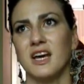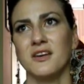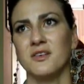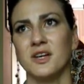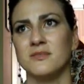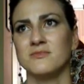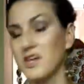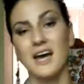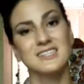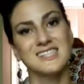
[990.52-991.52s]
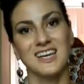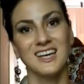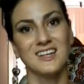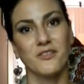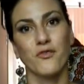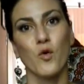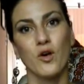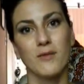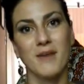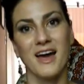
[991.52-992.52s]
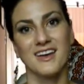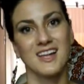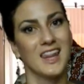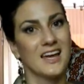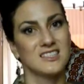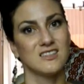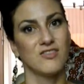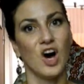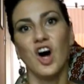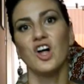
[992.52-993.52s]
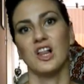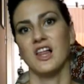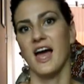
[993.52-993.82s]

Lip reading: I don't know. That's it for my collective haul.